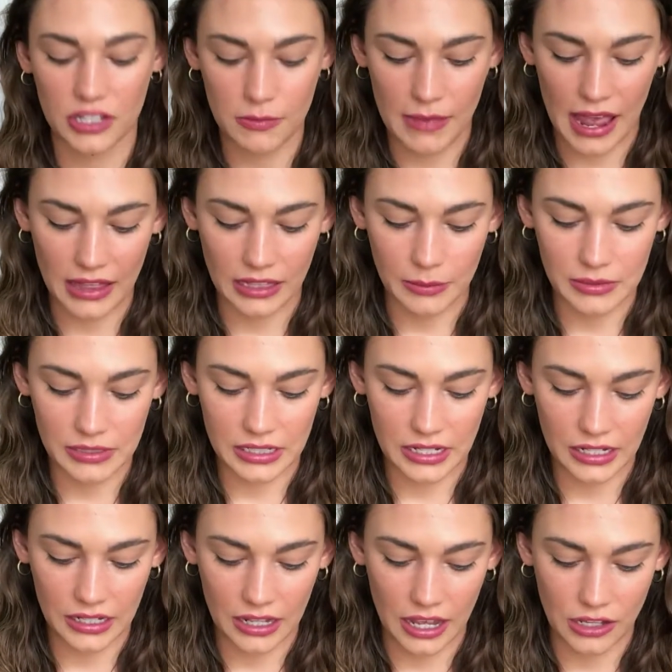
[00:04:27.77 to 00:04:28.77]
matte
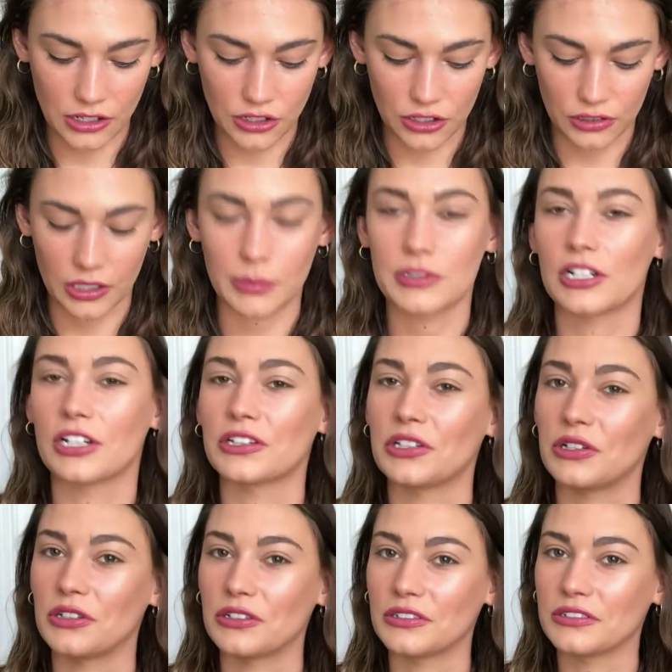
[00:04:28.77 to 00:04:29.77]
lipstick, and your lips are a
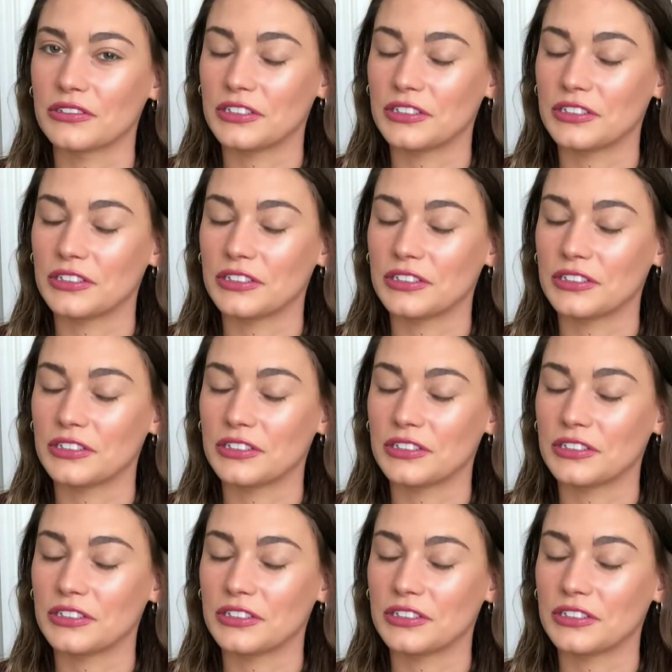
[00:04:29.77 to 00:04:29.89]
little,